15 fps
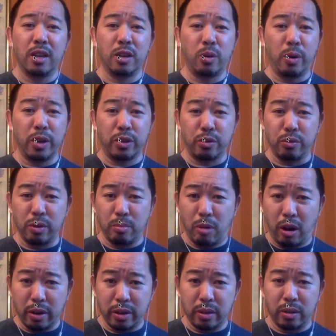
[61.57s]
going through a
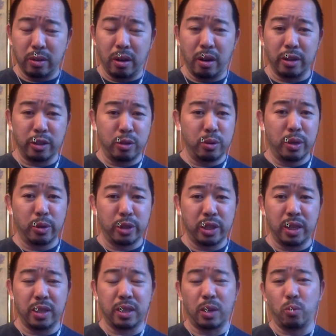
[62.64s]
model on Google
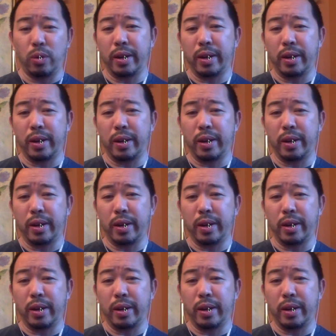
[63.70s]
Sheets and what